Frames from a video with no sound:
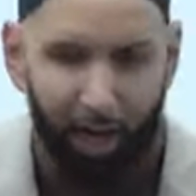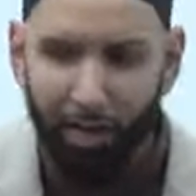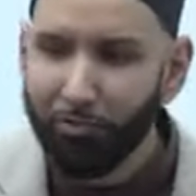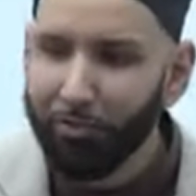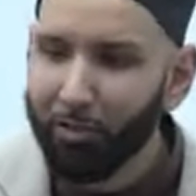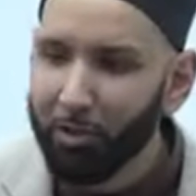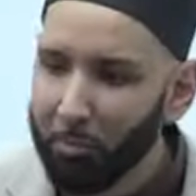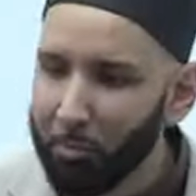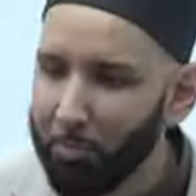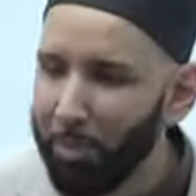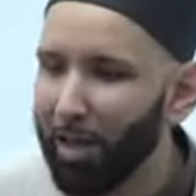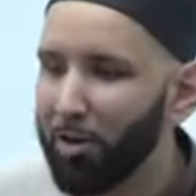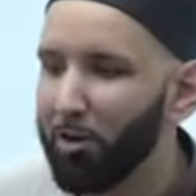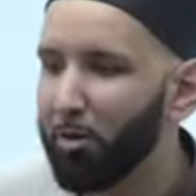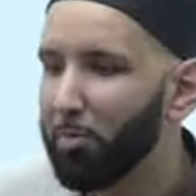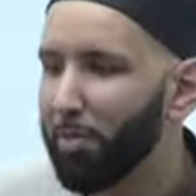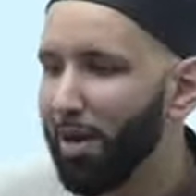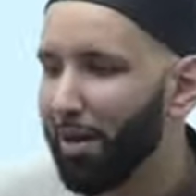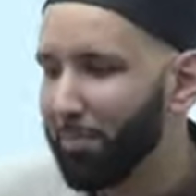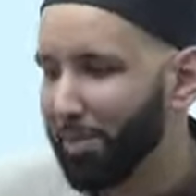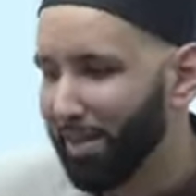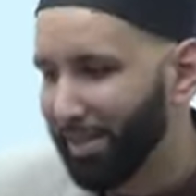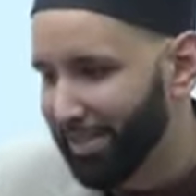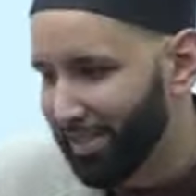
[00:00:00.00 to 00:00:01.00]
that I feel better
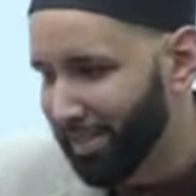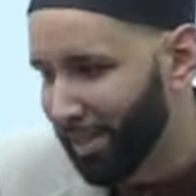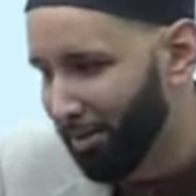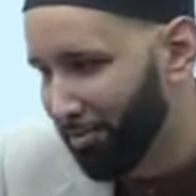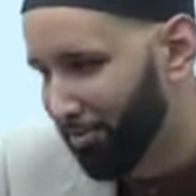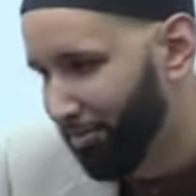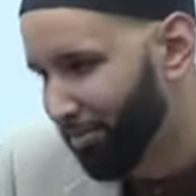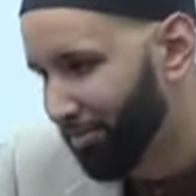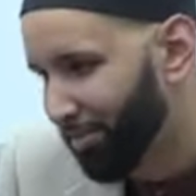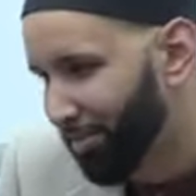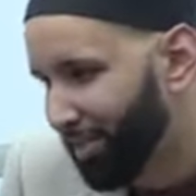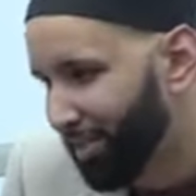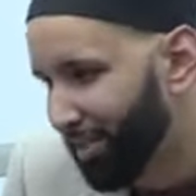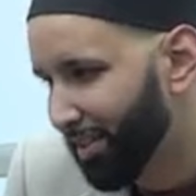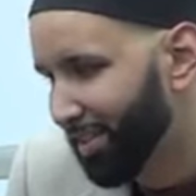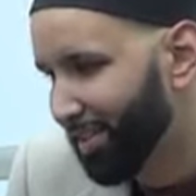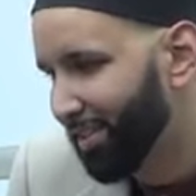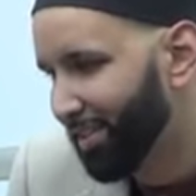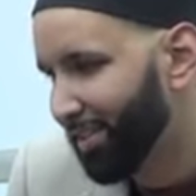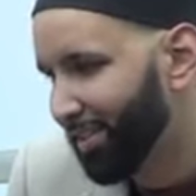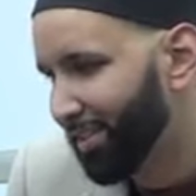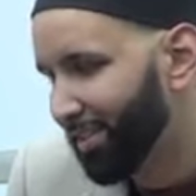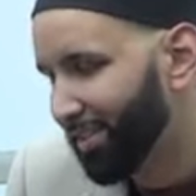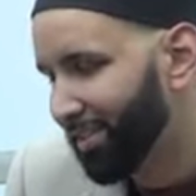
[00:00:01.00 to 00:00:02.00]
about myself.
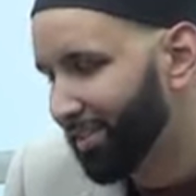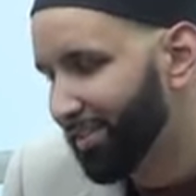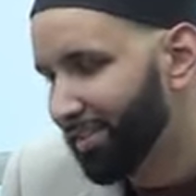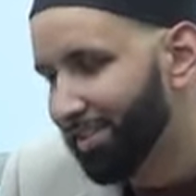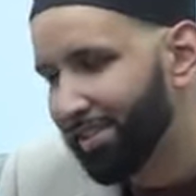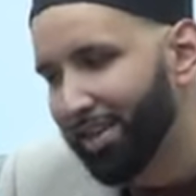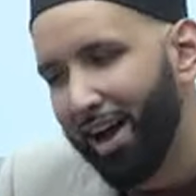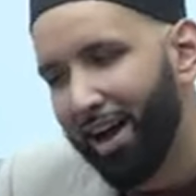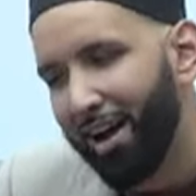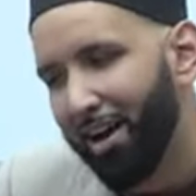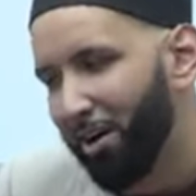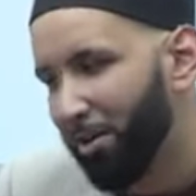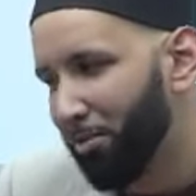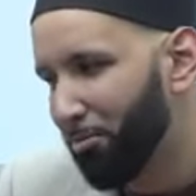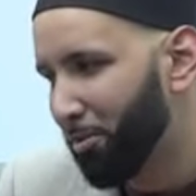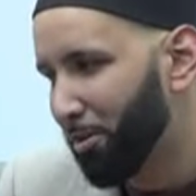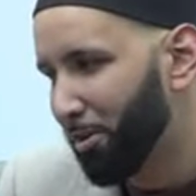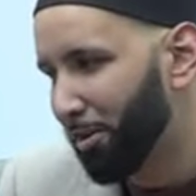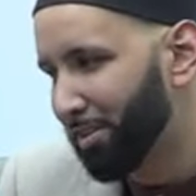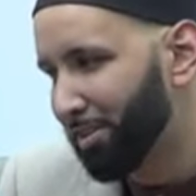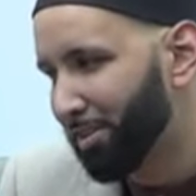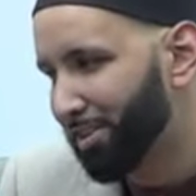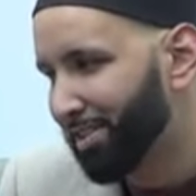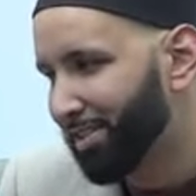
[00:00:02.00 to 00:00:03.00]
It's not how it
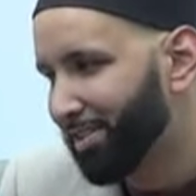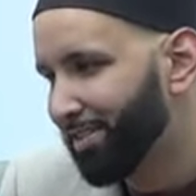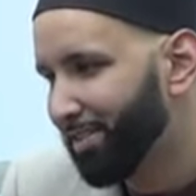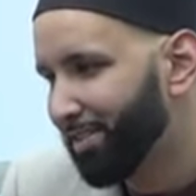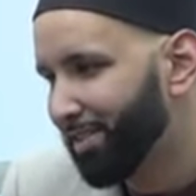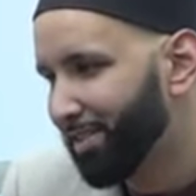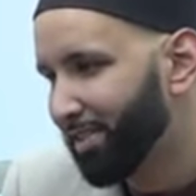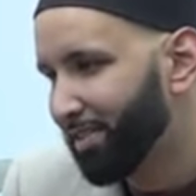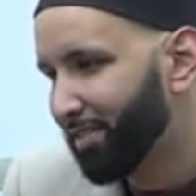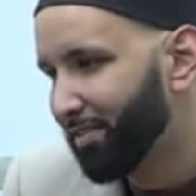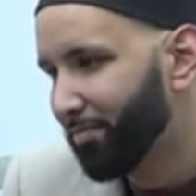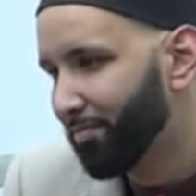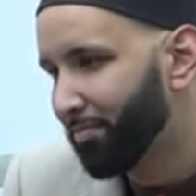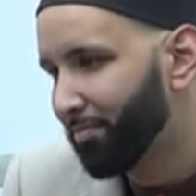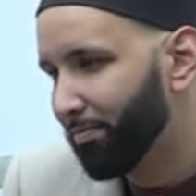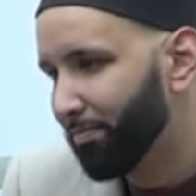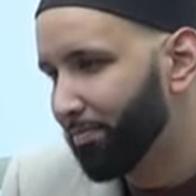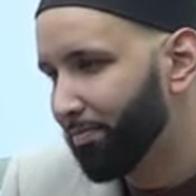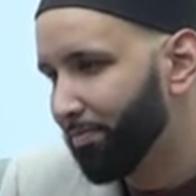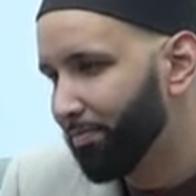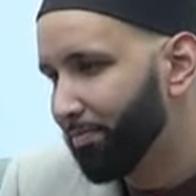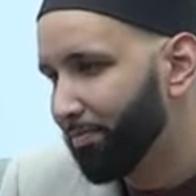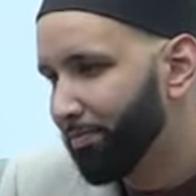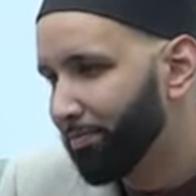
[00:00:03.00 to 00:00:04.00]
works.
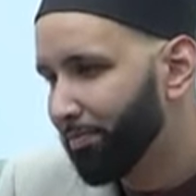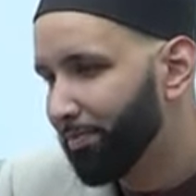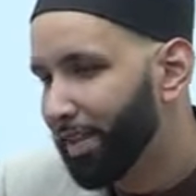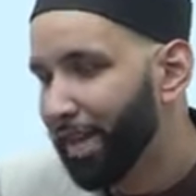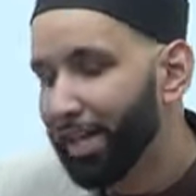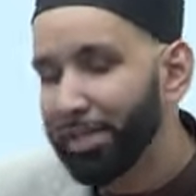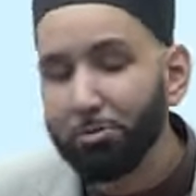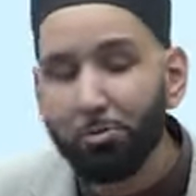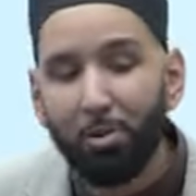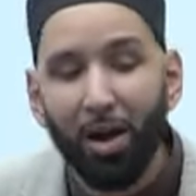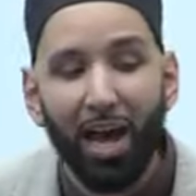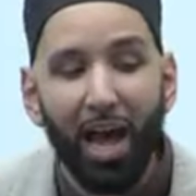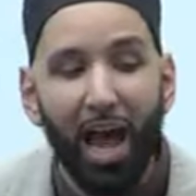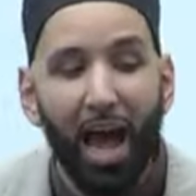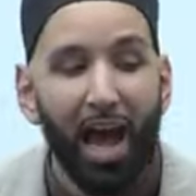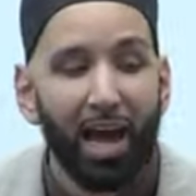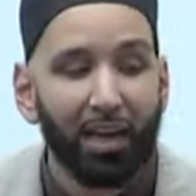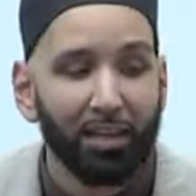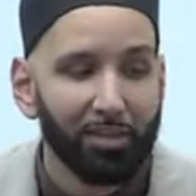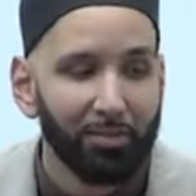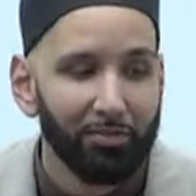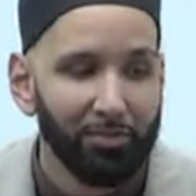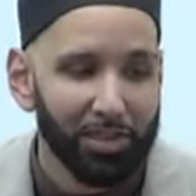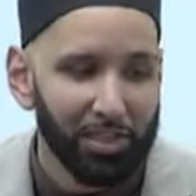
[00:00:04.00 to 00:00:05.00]
That's why
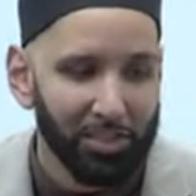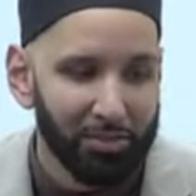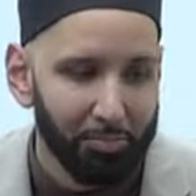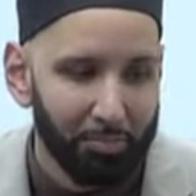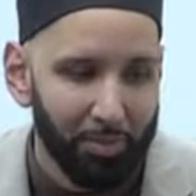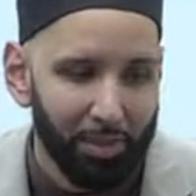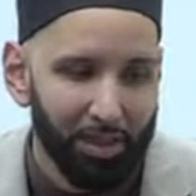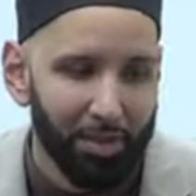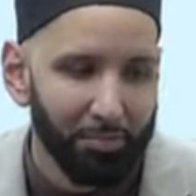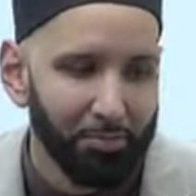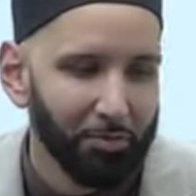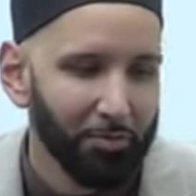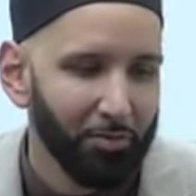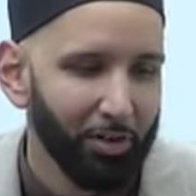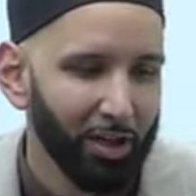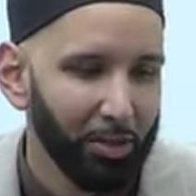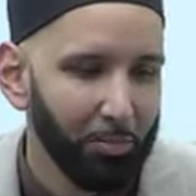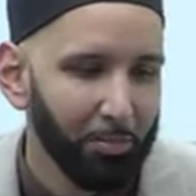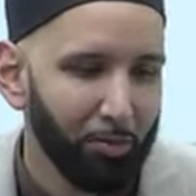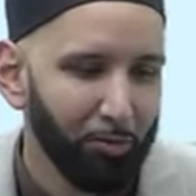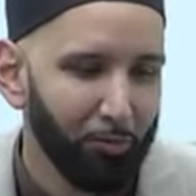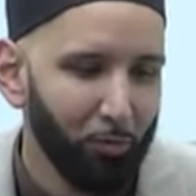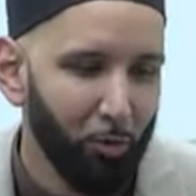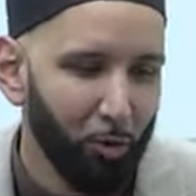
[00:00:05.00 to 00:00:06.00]
activism becomes
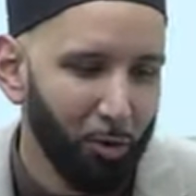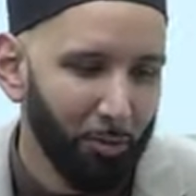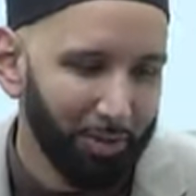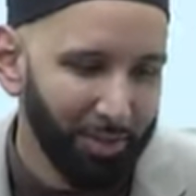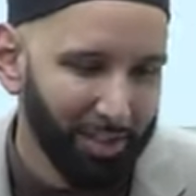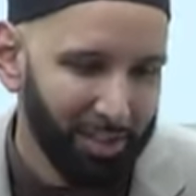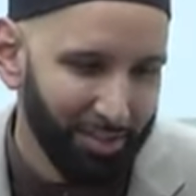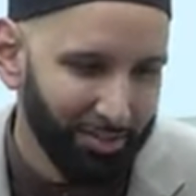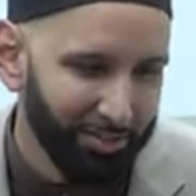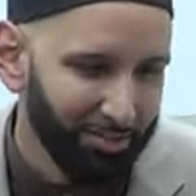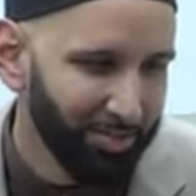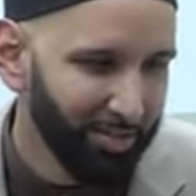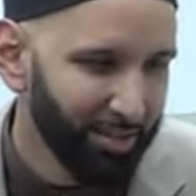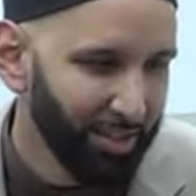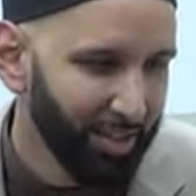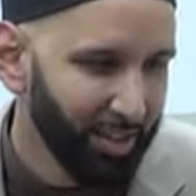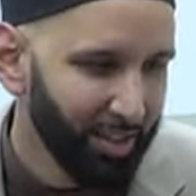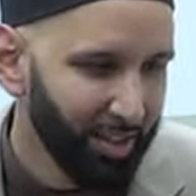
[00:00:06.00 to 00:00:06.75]
very performative.